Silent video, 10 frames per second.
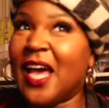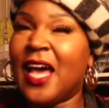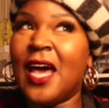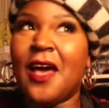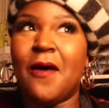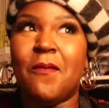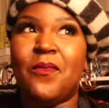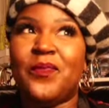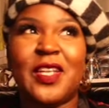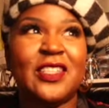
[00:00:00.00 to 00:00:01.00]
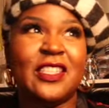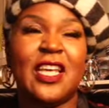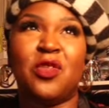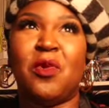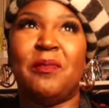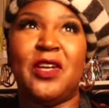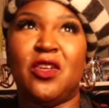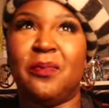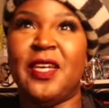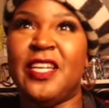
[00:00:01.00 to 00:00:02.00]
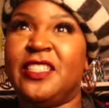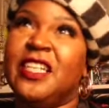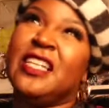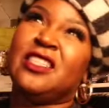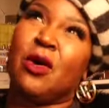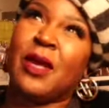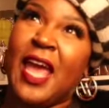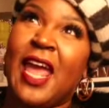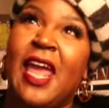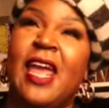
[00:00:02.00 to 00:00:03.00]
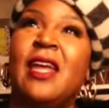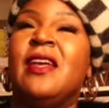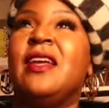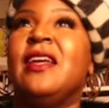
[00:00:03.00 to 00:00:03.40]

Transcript: There's another one, Bitter Peach. It's okay.